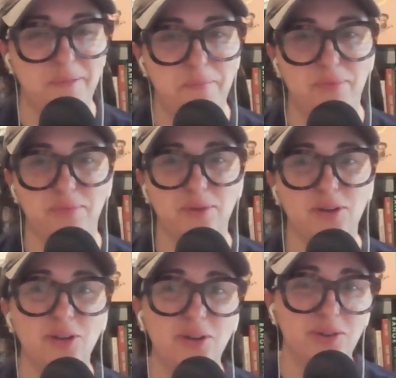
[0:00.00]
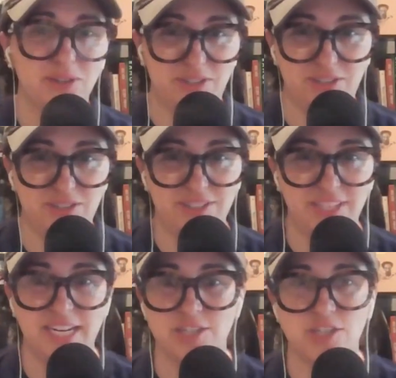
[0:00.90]
Brutal.
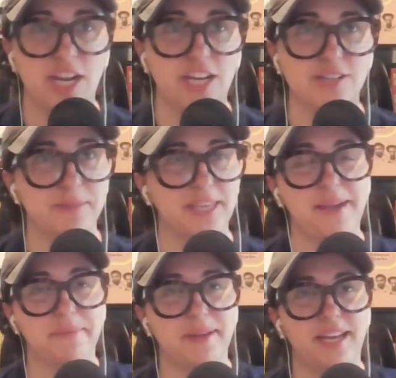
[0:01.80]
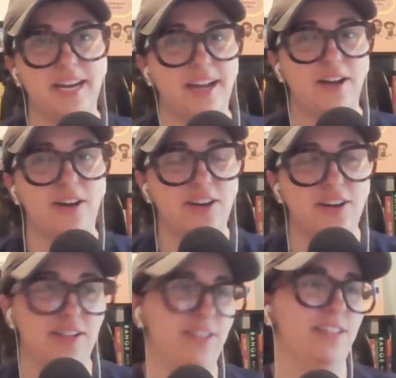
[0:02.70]
They didn't change up the game plan at
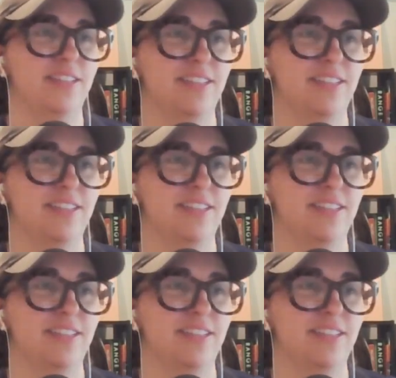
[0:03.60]
all.